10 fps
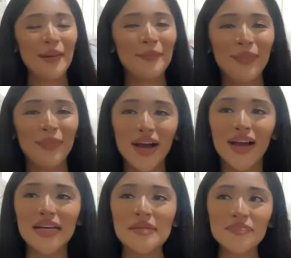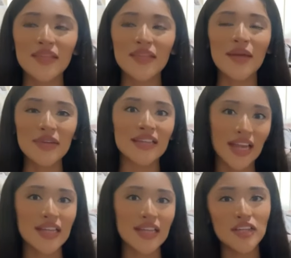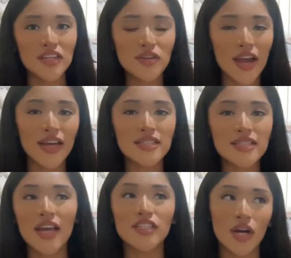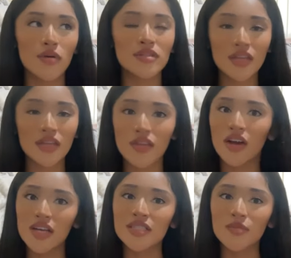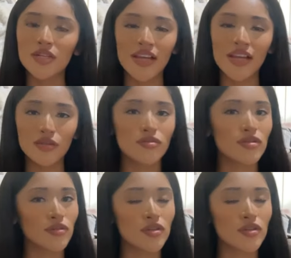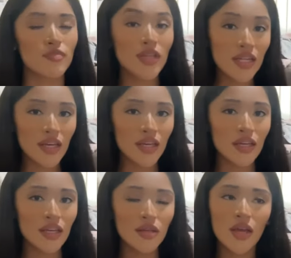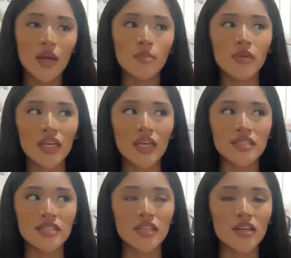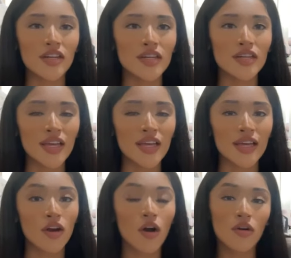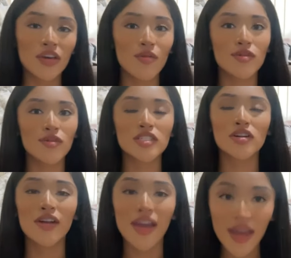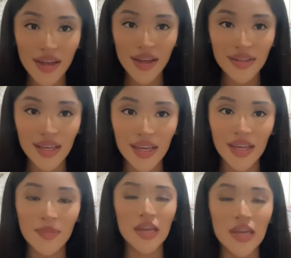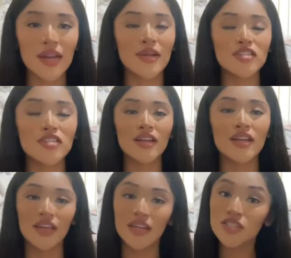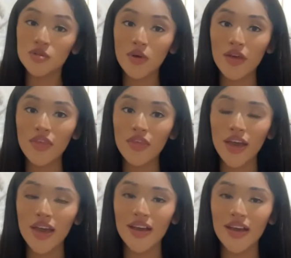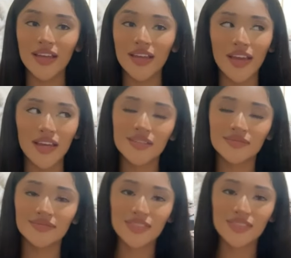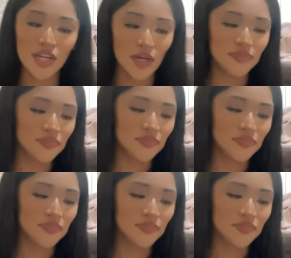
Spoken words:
But I mean, like I tell you guys, I don't tell the customers I do social media, because then they're gonna say like, oh, okay, what's your at name? And I'm not trying to get into all that, like, you know.